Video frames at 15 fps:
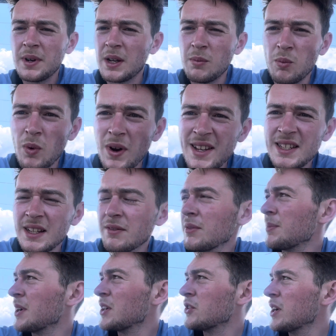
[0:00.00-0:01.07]
and I'm waiting for
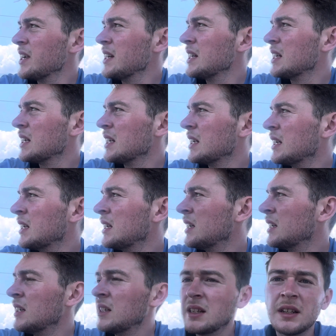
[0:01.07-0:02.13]
my train.
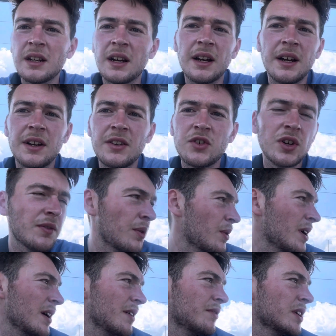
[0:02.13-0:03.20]
It should have
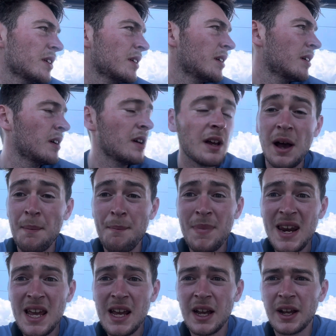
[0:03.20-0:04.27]
arrived a
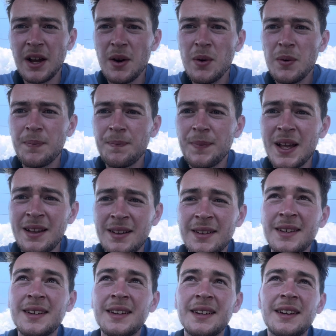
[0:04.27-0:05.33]
minute ago.
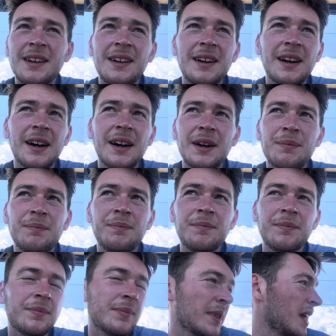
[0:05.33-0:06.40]

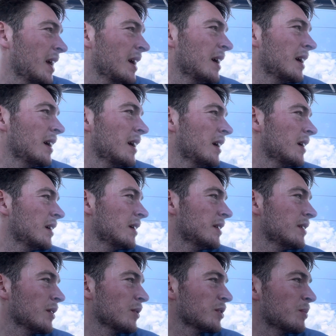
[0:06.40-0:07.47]

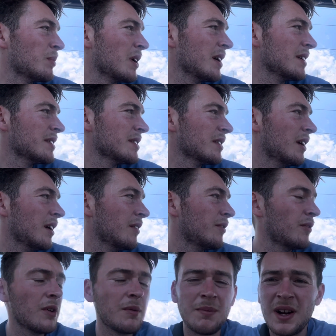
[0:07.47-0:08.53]
No surprise that
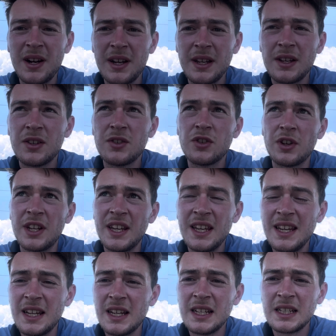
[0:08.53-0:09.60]
from my journey
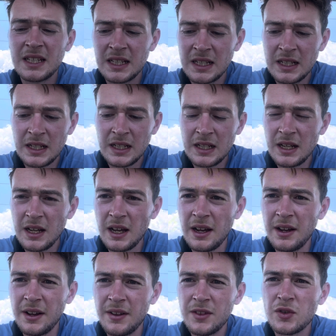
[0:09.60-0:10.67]
here,
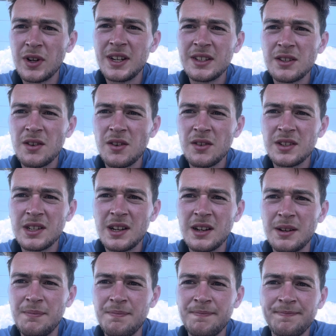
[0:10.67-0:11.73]
the train is not on
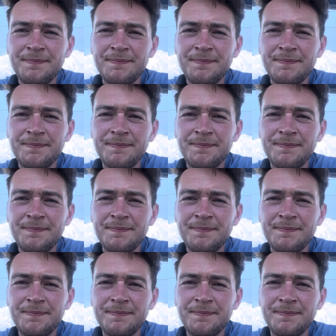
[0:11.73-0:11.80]
time.